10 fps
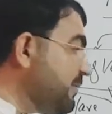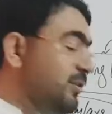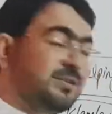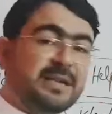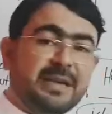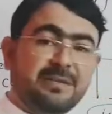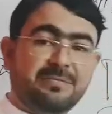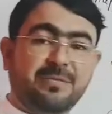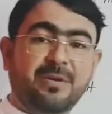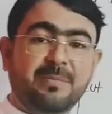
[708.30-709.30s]
no
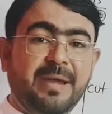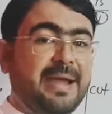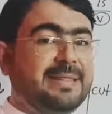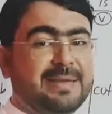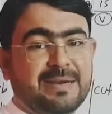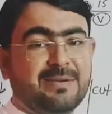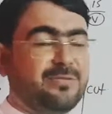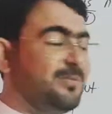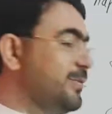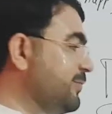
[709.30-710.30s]
second form and third
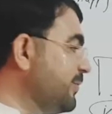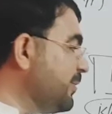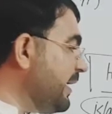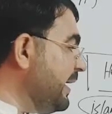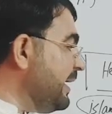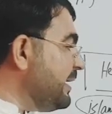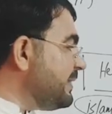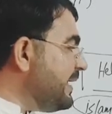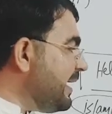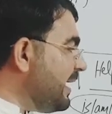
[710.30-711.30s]
form of verb.
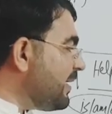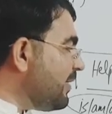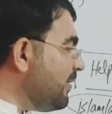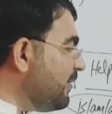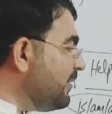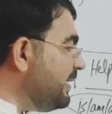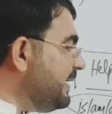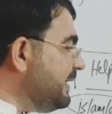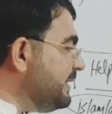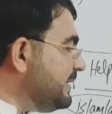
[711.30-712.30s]
Okay, they are
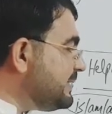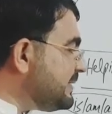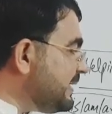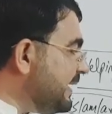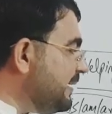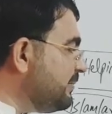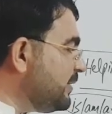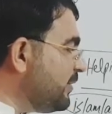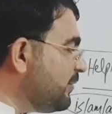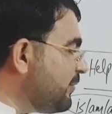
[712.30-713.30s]
only the same,
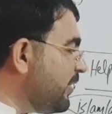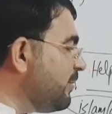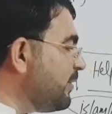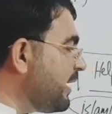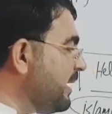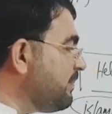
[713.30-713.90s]
you know, form.